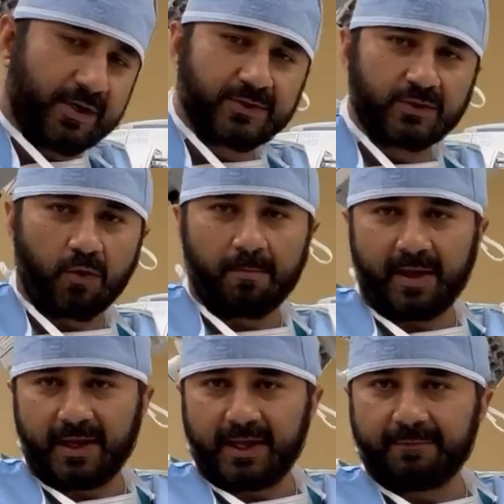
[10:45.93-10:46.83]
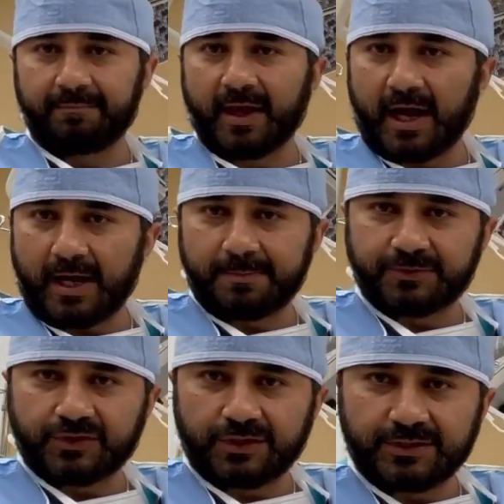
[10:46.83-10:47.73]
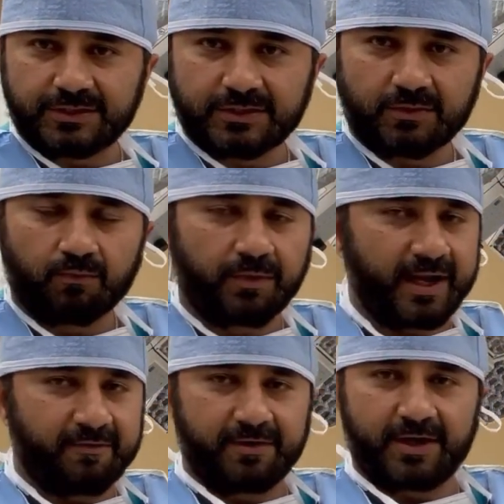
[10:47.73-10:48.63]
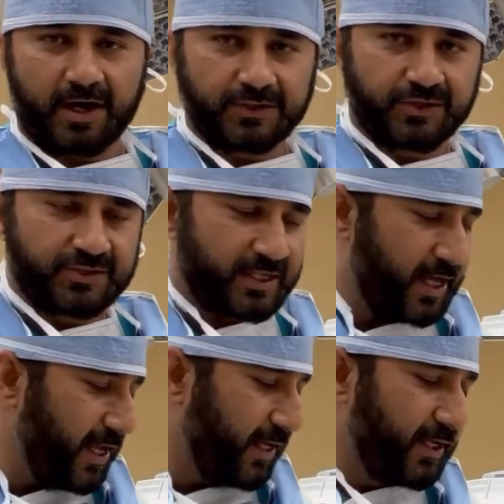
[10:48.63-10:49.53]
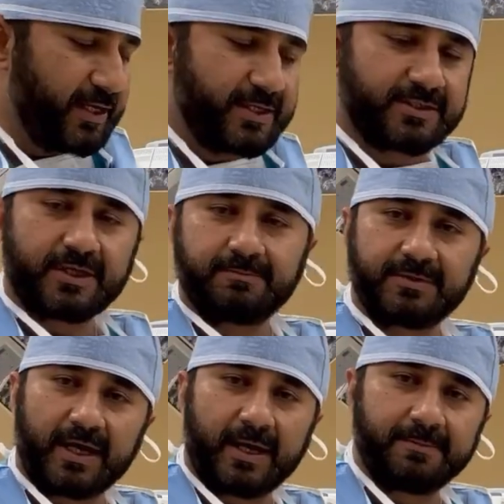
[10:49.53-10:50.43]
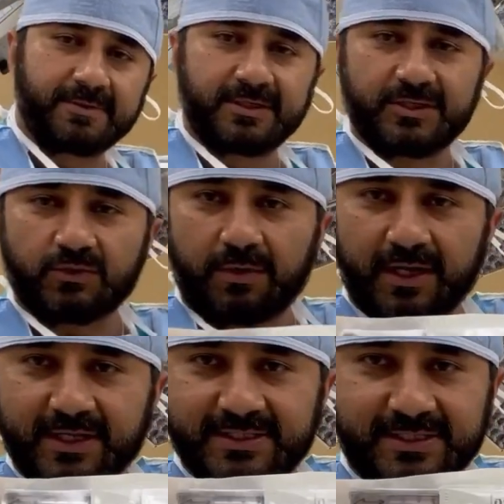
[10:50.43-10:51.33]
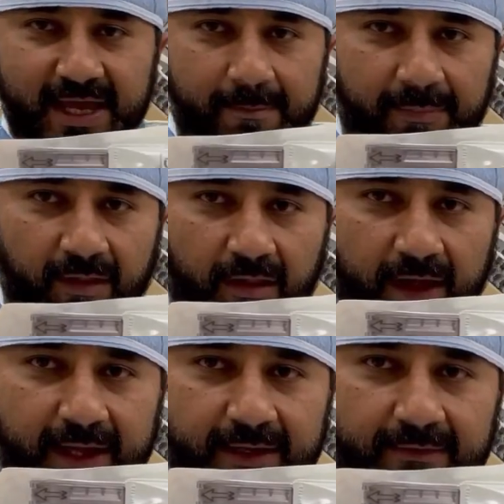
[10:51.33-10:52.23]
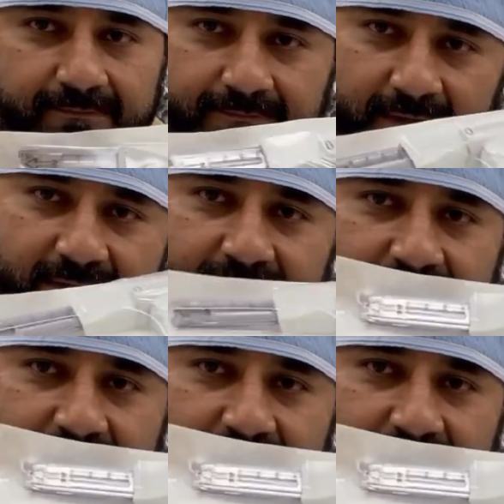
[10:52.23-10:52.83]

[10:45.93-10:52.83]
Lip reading: are so many options, whatever doctors like. Sometimes they just want to staple it. Here's a